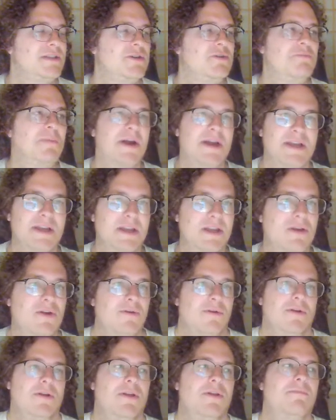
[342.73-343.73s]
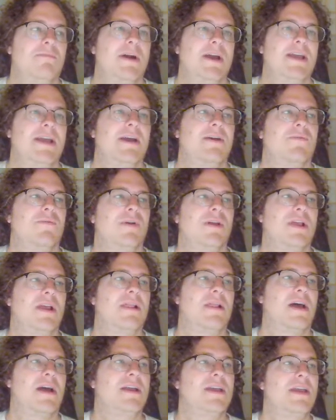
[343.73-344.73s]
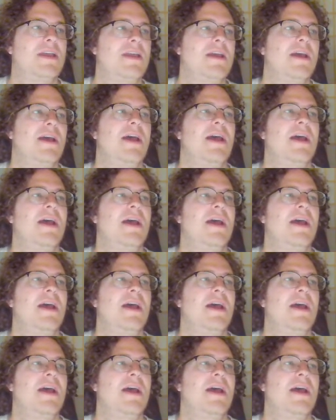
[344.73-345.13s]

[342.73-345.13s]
you might get really lucky,